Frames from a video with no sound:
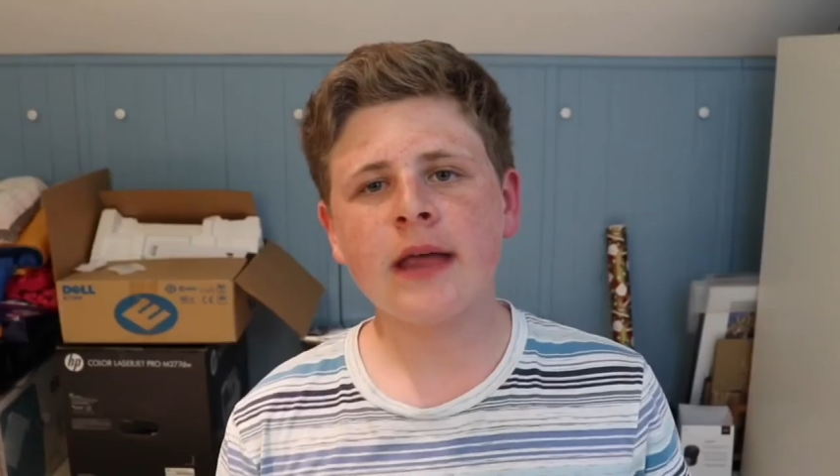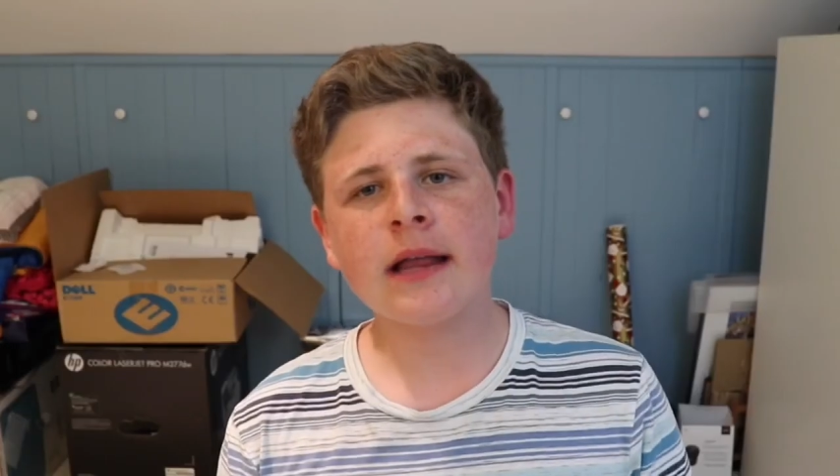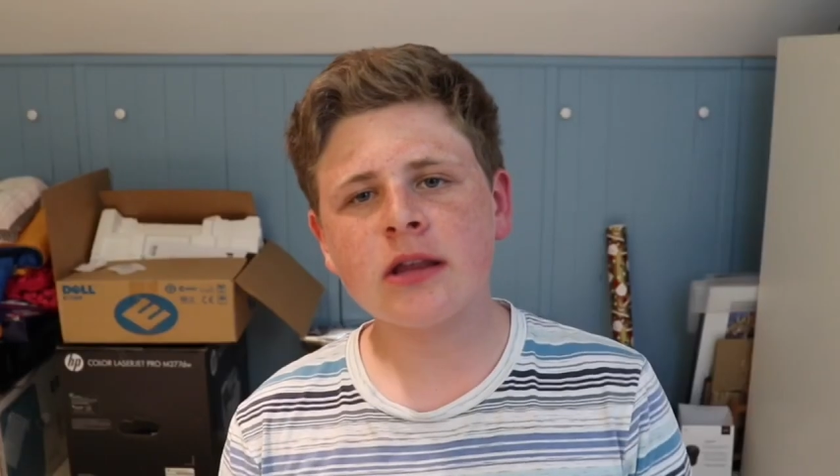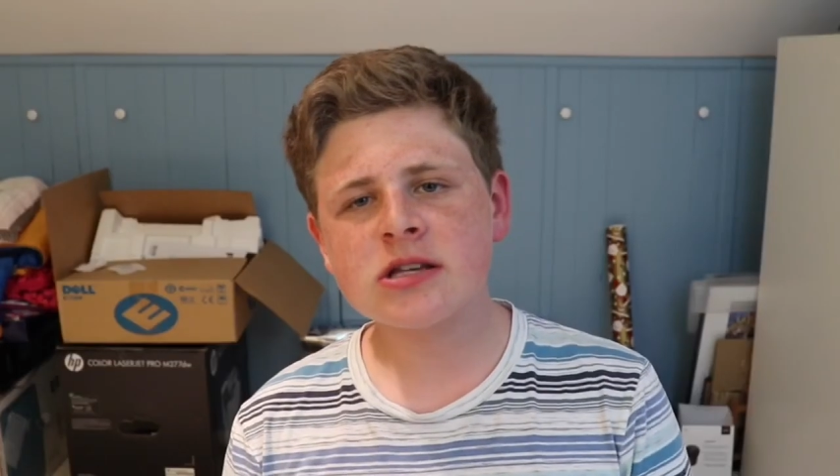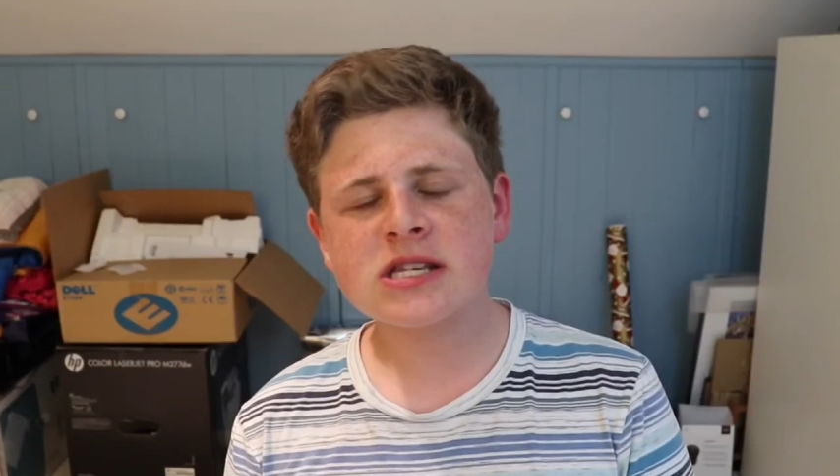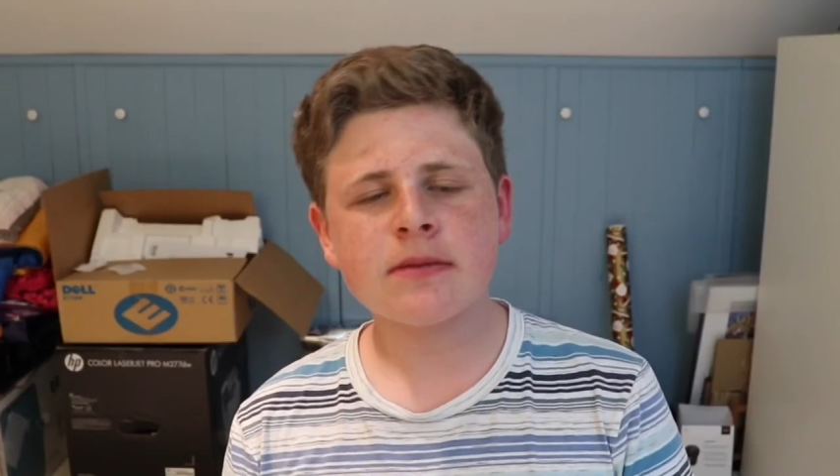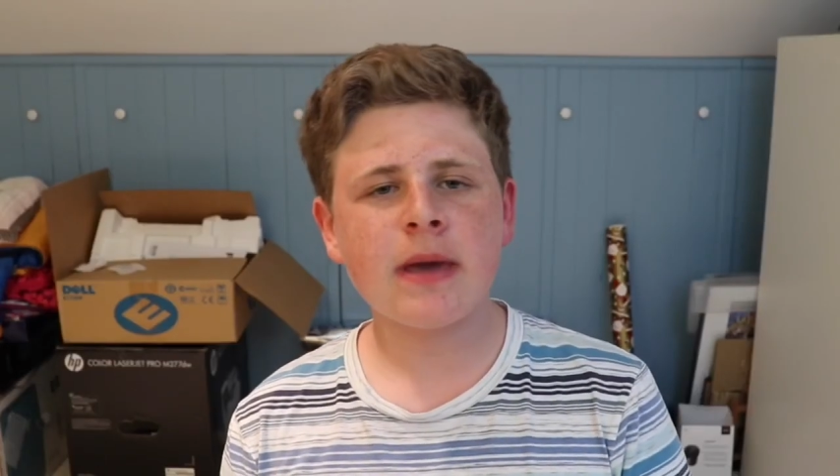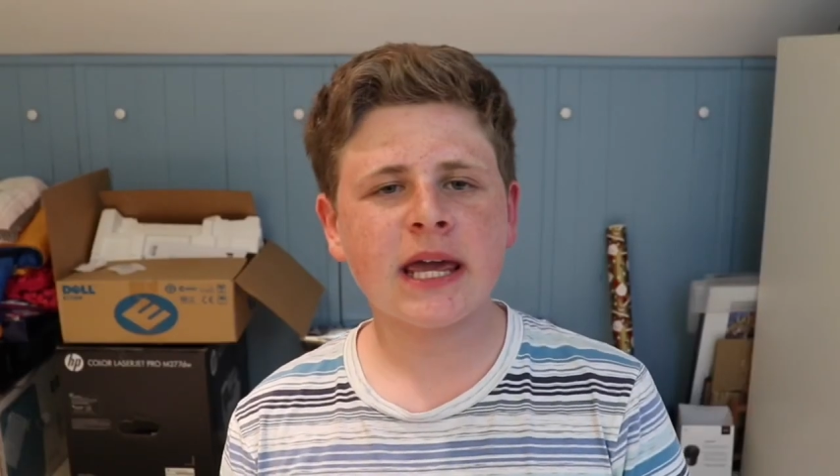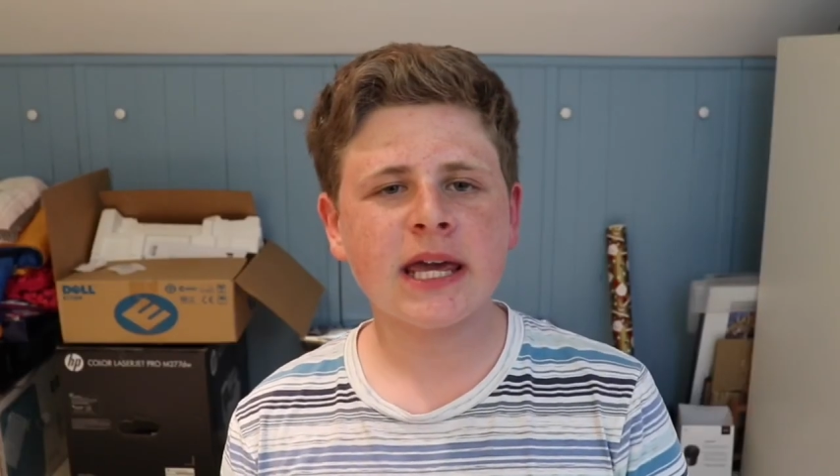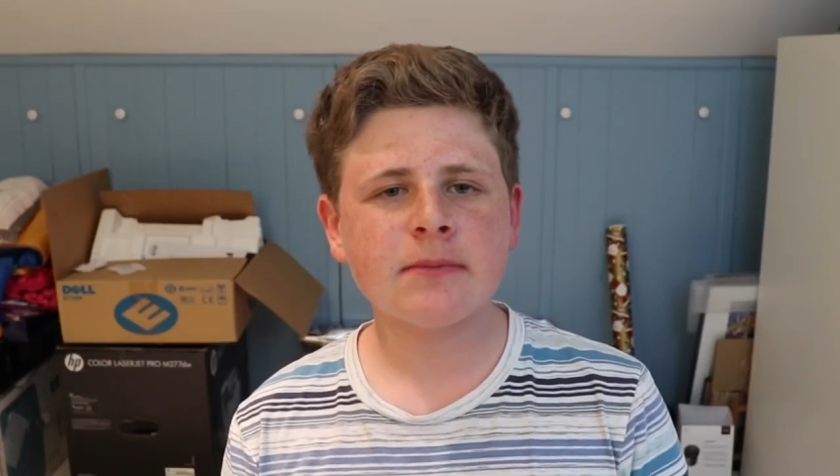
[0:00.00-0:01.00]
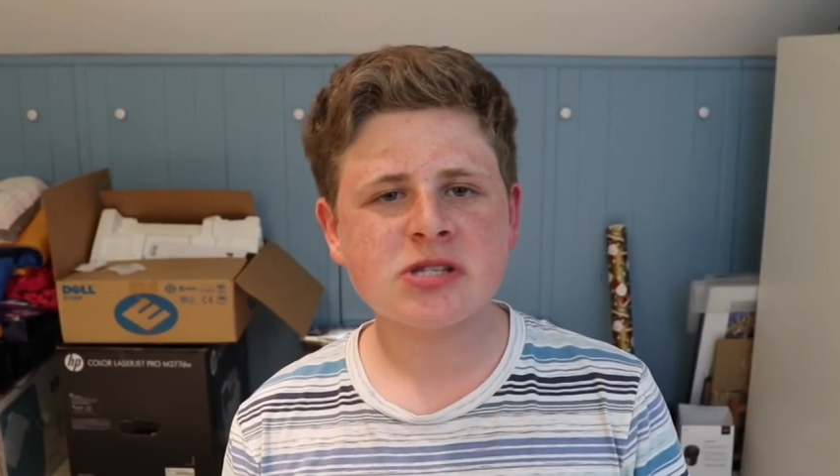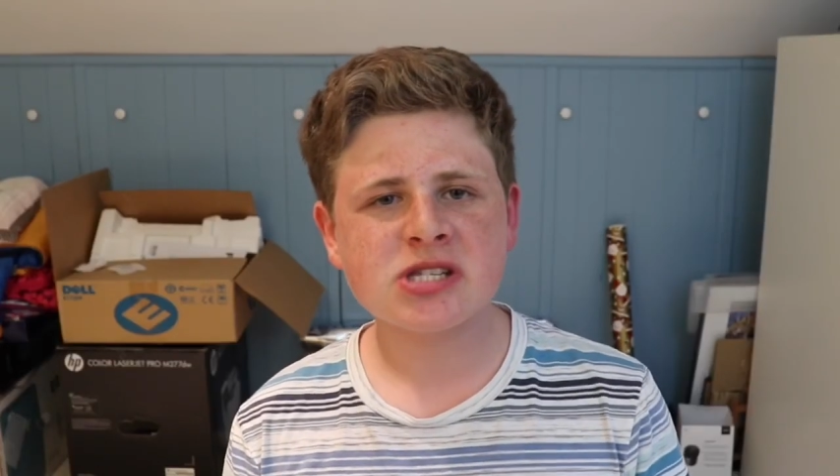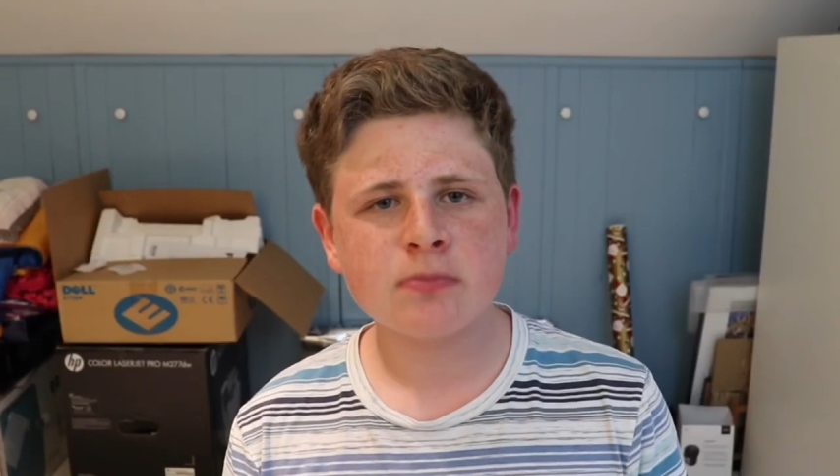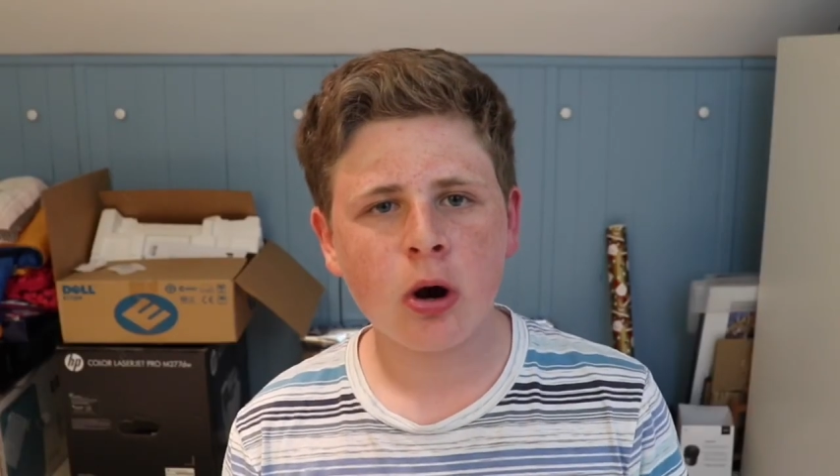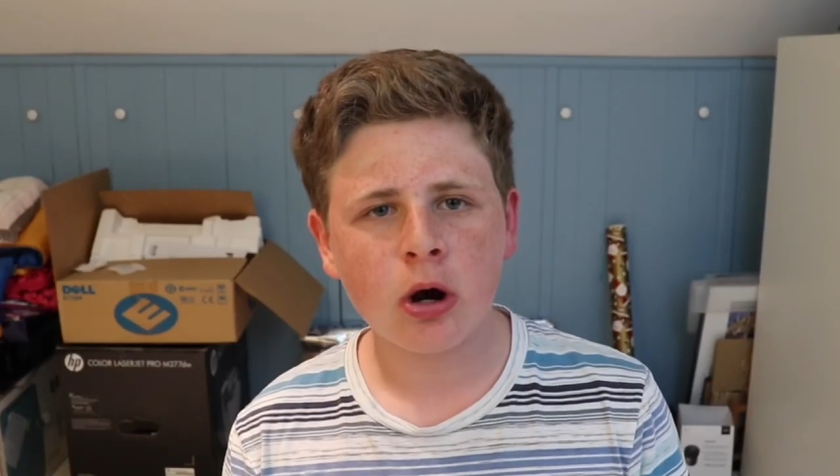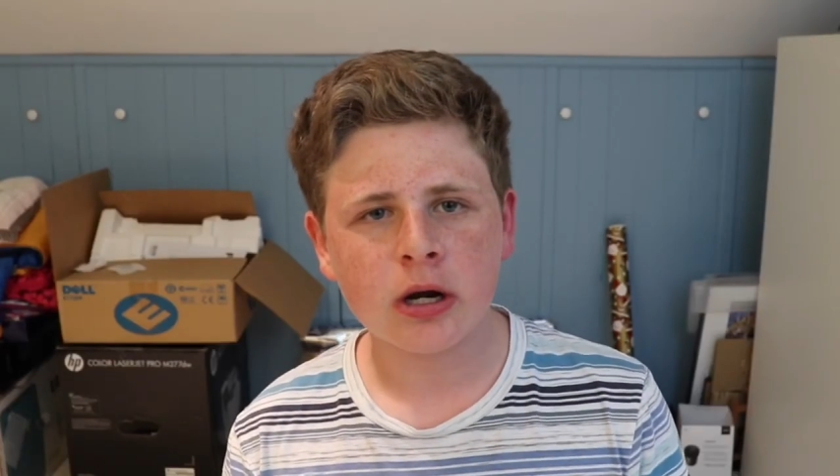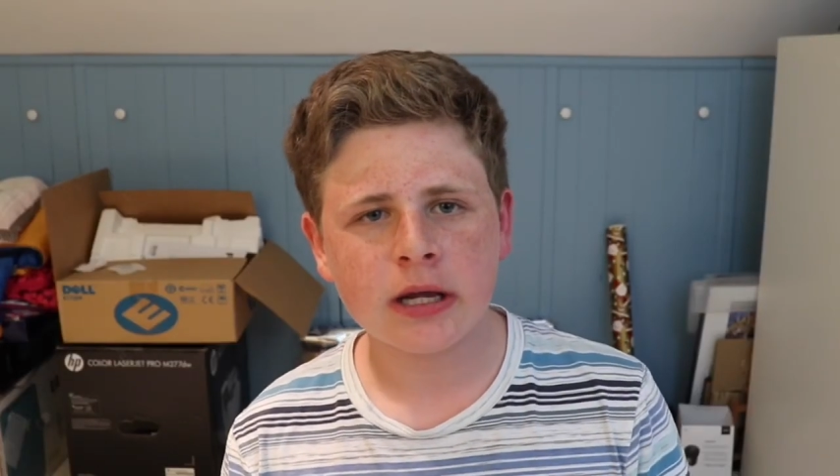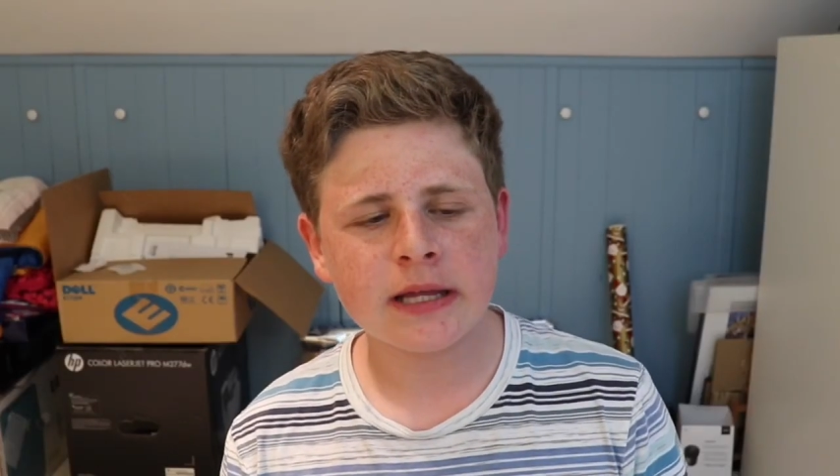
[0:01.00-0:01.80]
That doesn't make him smart.